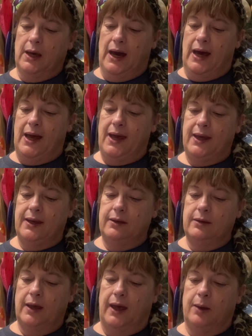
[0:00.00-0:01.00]

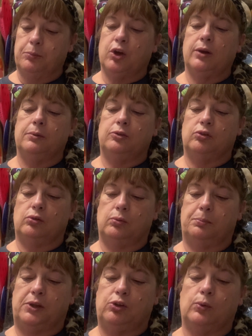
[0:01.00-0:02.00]
I am going to
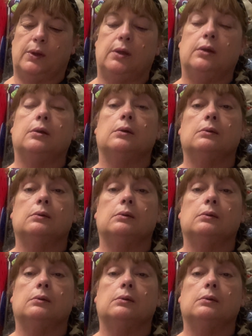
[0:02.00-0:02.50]
be doing